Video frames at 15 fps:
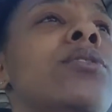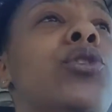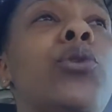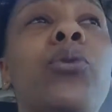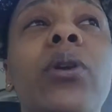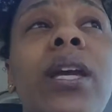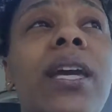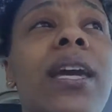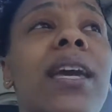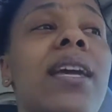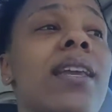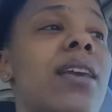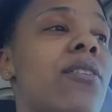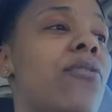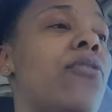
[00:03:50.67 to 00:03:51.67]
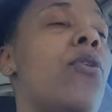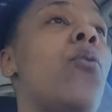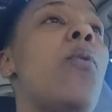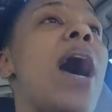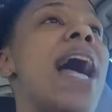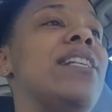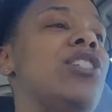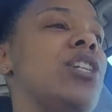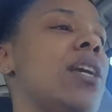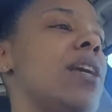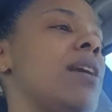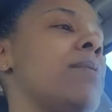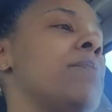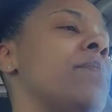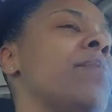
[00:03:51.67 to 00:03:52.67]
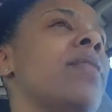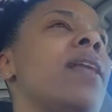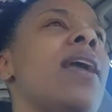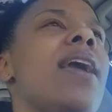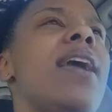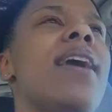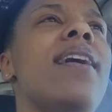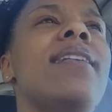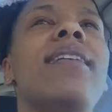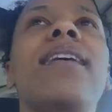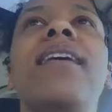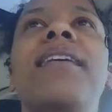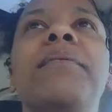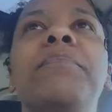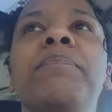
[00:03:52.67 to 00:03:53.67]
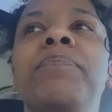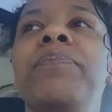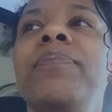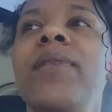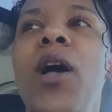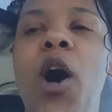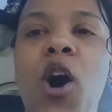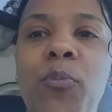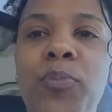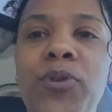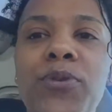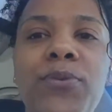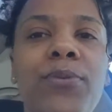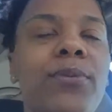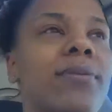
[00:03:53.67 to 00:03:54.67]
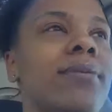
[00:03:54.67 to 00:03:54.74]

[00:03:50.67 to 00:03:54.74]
tuning in and for watching. And um, hope you